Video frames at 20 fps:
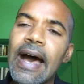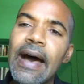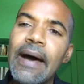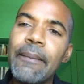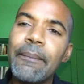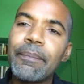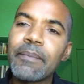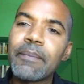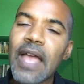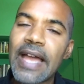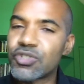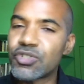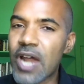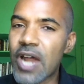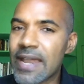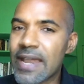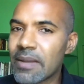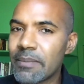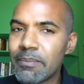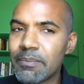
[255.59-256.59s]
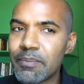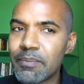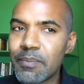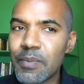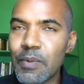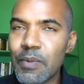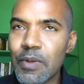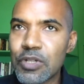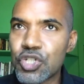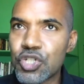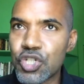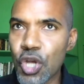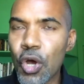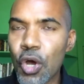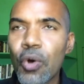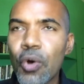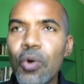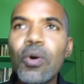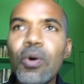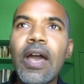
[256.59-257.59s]
um, I try to
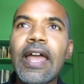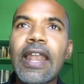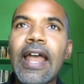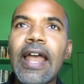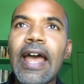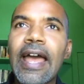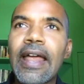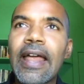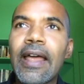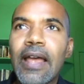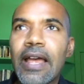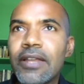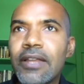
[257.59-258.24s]
show, and I,